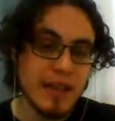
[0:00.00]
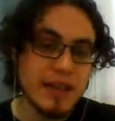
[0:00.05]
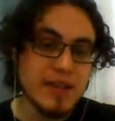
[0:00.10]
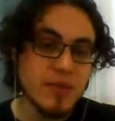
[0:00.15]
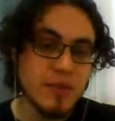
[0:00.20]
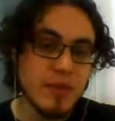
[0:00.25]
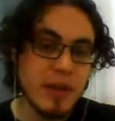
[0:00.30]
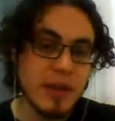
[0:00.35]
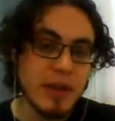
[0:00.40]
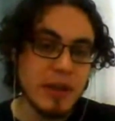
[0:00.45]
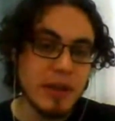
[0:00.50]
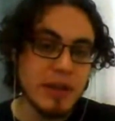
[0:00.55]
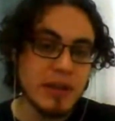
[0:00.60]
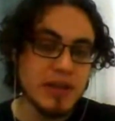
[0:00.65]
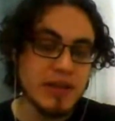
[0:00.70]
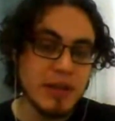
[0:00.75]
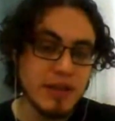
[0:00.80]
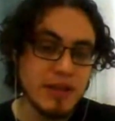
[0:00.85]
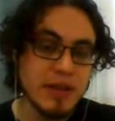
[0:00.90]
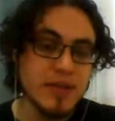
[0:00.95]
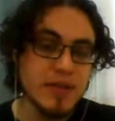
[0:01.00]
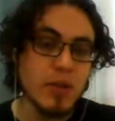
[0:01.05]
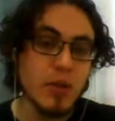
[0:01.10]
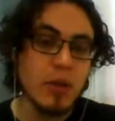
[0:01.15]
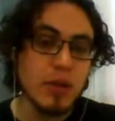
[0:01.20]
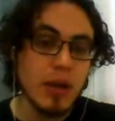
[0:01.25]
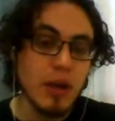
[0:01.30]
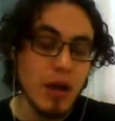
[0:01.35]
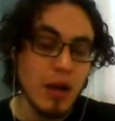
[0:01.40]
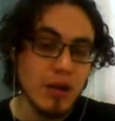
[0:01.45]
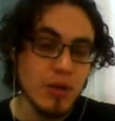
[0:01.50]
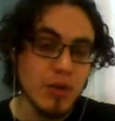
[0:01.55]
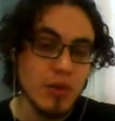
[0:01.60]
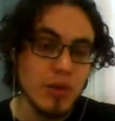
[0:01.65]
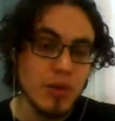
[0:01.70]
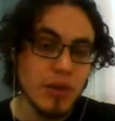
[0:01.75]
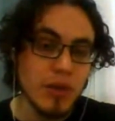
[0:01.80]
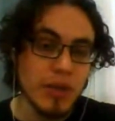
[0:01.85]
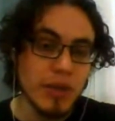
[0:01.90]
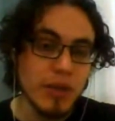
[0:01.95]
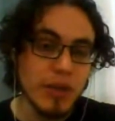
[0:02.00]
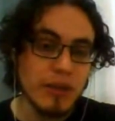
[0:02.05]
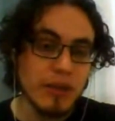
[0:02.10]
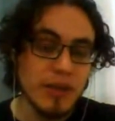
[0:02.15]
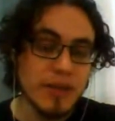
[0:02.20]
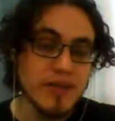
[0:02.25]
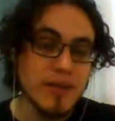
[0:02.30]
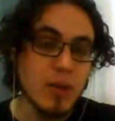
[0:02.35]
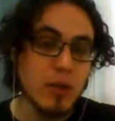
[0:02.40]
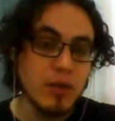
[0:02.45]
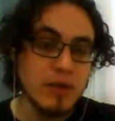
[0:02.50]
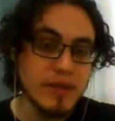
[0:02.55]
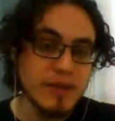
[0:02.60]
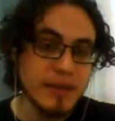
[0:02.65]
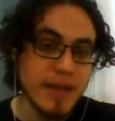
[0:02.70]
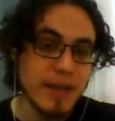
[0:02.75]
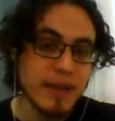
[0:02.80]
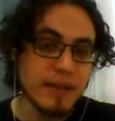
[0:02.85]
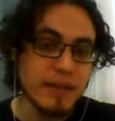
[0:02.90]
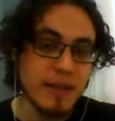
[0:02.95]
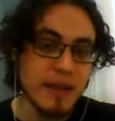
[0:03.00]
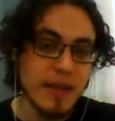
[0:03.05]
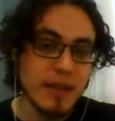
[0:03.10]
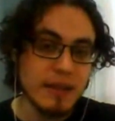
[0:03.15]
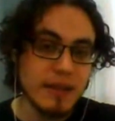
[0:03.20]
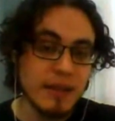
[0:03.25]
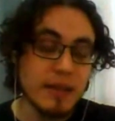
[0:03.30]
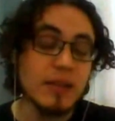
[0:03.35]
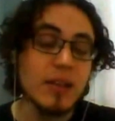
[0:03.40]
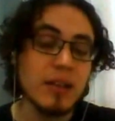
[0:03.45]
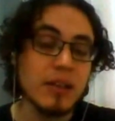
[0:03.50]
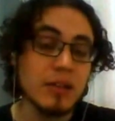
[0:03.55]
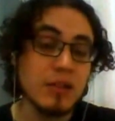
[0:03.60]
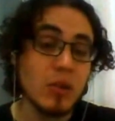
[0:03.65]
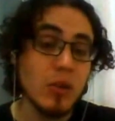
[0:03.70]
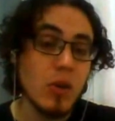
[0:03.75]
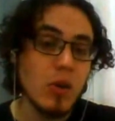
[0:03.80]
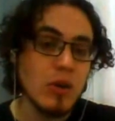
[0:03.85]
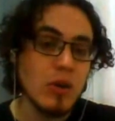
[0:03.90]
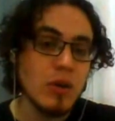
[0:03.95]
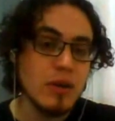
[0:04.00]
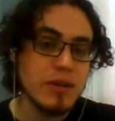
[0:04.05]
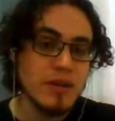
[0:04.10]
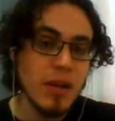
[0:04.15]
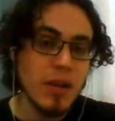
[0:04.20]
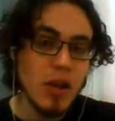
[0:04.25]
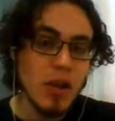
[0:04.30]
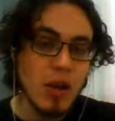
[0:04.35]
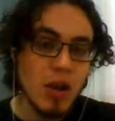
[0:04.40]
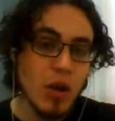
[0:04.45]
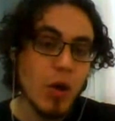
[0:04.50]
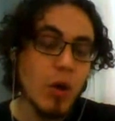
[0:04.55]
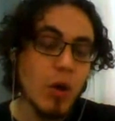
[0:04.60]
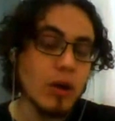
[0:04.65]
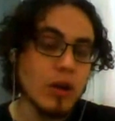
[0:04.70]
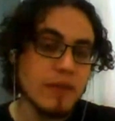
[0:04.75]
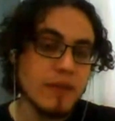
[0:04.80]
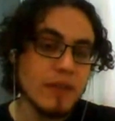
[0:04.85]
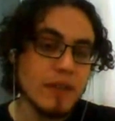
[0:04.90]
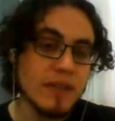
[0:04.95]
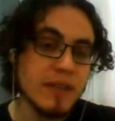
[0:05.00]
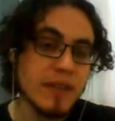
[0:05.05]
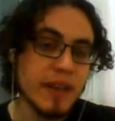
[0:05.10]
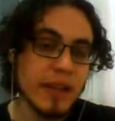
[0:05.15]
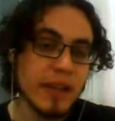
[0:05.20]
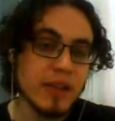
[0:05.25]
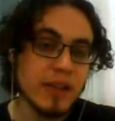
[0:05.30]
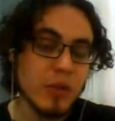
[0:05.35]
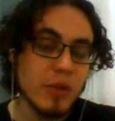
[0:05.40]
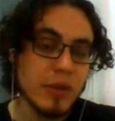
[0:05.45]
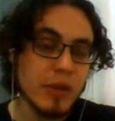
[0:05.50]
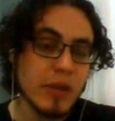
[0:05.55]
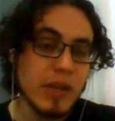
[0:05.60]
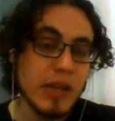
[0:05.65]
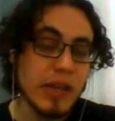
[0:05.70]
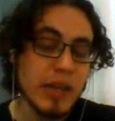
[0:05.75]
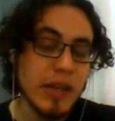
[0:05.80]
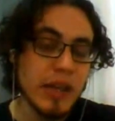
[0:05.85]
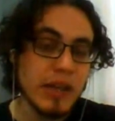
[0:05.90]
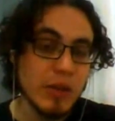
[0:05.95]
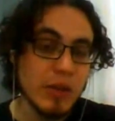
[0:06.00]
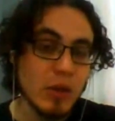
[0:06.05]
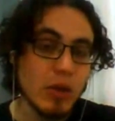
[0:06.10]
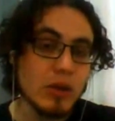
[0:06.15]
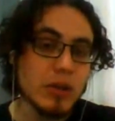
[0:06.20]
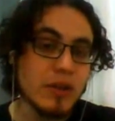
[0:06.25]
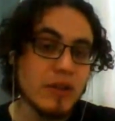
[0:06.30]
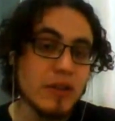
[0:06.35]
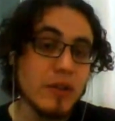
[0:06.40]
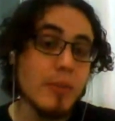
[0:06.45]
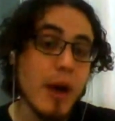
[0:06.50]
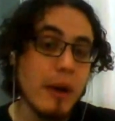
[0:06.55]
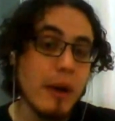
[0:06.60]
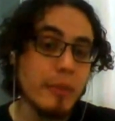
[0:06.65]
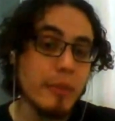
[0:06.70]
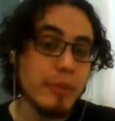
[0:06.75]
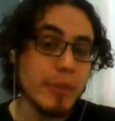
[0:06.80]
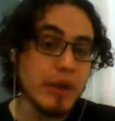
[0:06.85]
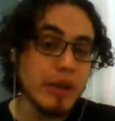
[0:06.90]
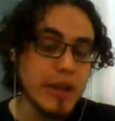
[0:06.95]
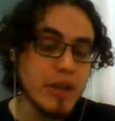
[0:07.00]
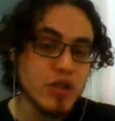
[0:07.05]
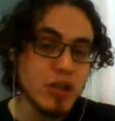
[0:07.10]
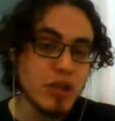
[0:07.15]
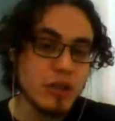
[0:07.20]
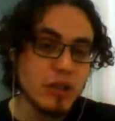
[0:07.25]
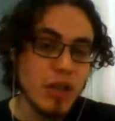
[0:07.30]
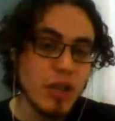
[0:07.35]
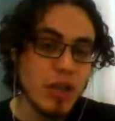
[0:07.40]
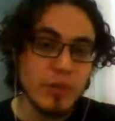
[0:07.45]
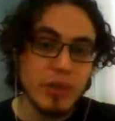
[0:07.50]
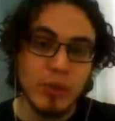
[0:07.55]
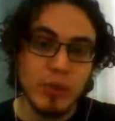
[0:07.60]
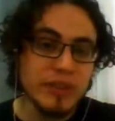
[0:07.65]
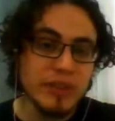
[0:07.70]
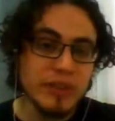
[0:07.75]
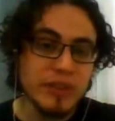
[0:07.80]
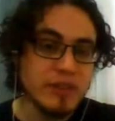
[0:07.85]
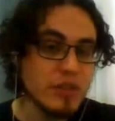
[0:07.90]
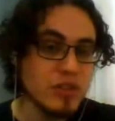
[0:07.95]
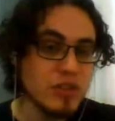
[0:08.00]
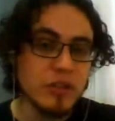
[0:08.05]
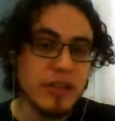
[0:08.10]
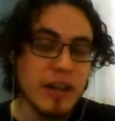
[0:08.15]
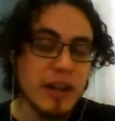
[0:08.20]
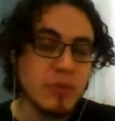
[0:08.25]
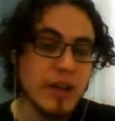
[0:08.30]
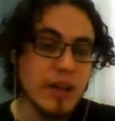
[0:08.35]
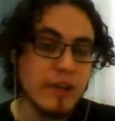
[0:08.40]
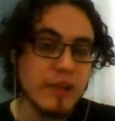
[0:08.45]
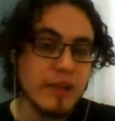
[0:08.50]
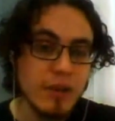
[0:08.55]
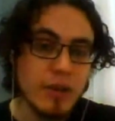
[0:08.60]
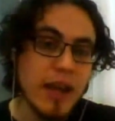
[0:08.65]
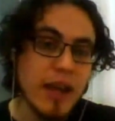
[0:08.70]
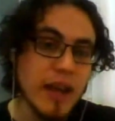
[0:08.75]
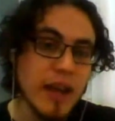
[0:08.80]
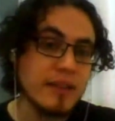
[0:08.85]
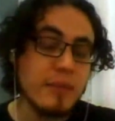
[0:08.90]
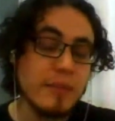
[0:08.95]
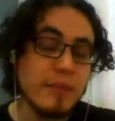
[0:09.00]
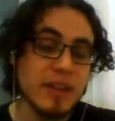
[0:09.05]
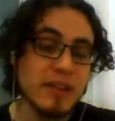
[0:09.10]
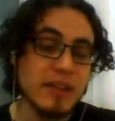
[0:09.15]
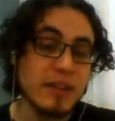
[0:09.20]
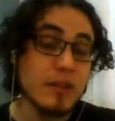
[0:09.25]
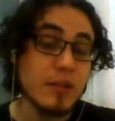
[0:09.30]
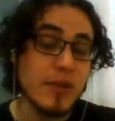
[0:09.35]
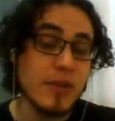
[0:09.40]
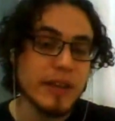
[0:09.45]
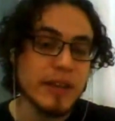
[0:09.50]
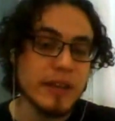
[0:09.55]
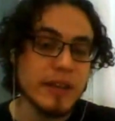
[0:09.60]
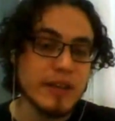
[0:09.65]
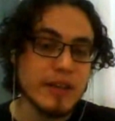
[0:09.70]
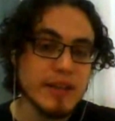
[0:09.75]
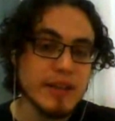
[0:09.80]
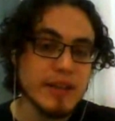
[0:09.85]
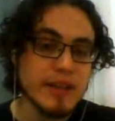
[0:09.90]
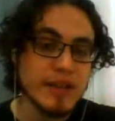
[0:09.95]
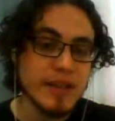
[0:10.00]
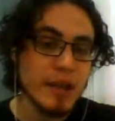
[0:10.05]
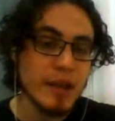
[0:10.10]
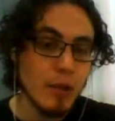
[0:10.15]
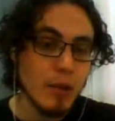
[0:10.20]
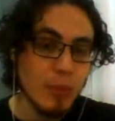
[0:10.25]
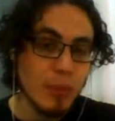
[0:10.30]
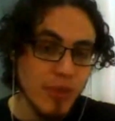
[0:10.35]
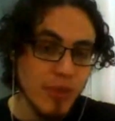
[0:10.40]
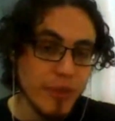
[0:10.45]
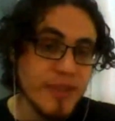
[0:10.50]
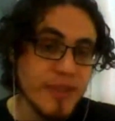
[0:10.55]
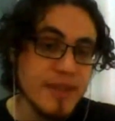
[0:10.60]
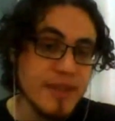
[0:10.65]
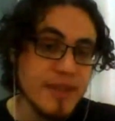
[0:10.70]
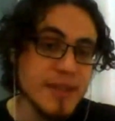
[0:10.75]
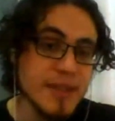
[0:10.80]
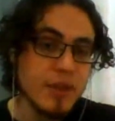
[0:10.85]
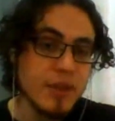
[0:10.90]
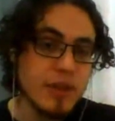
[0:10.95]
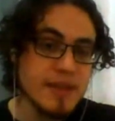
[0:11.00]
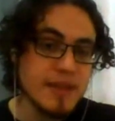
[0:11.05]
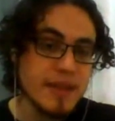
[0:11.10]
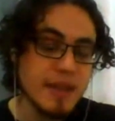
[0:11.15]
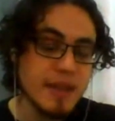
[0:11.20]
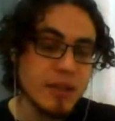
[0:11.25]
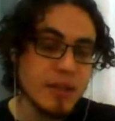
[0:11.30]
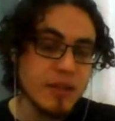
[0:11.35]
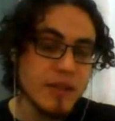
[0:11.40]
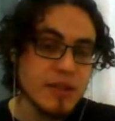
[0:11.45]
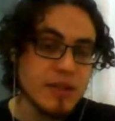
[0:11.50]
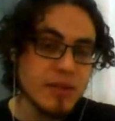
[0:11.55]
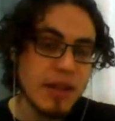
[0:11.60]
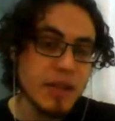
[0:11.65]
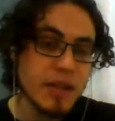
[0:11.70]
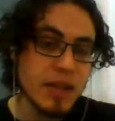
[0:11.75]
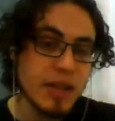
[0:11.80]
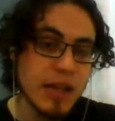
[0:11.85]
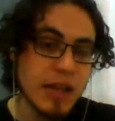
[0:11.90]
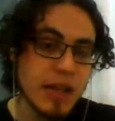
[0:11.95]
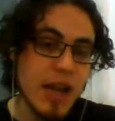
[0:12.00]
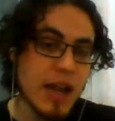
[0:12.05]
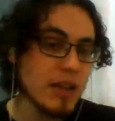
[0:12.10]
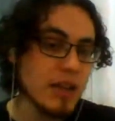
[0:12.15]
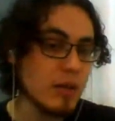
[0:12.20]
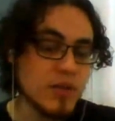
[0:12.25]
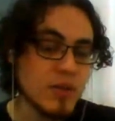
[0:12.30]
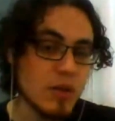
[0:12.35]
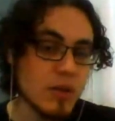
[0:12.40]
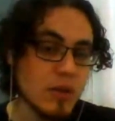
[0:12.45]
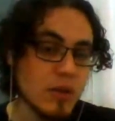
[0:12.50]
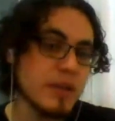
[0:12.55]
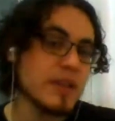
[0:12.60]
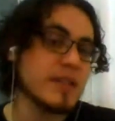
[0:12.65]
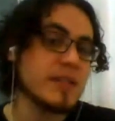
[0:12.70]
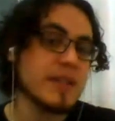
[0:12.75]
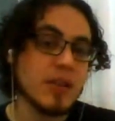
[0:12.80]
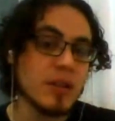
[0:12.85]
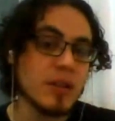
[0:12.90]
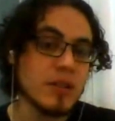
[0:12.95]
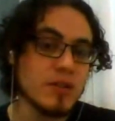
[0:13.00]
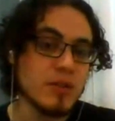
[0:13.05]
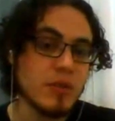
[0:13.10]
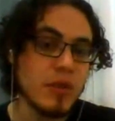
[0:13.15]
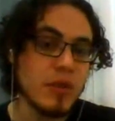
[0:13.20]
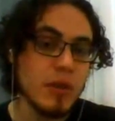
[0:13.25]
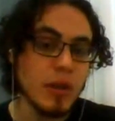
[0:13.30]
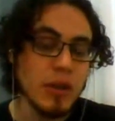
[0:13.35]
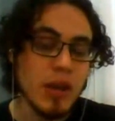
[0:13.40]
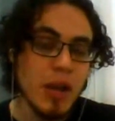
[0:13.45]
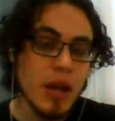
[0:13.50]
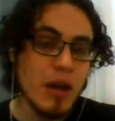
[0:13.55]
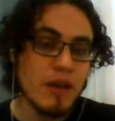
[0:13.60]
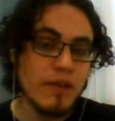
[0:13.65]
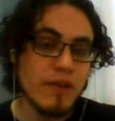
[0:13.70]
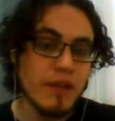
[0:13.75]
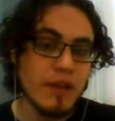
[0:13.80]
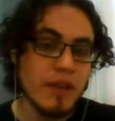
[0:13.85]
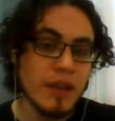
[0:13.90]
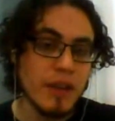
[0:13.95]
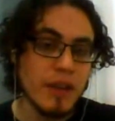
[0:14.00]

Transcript: Israel is the sole country, the sole state that controls all of the territory and all of the population between the Jordan River and the Mediterranean Sea. Both the sovereign state of Israel, and also is in control of